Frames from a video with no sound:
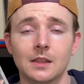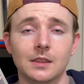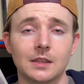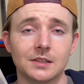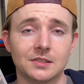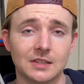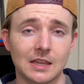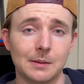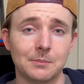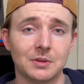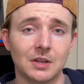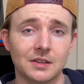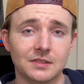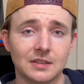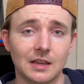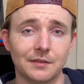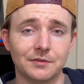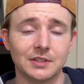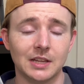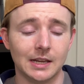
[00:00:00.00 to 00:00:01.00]
this game does
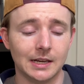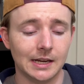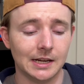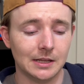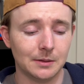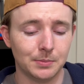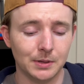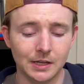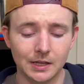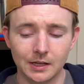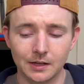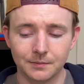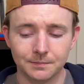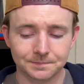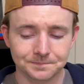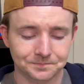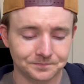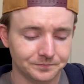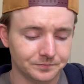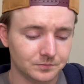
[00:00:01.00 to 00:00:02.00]
have 1080p,
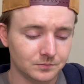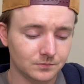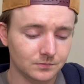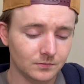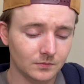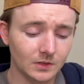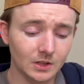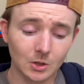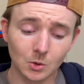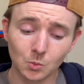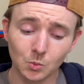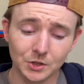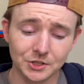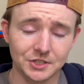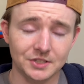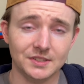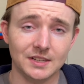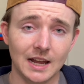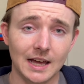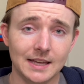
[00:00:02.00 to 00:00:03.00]

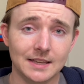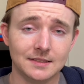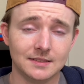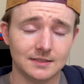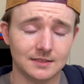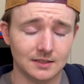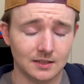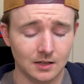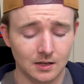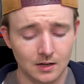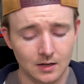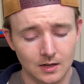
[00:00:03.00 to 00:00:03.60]
which is nice.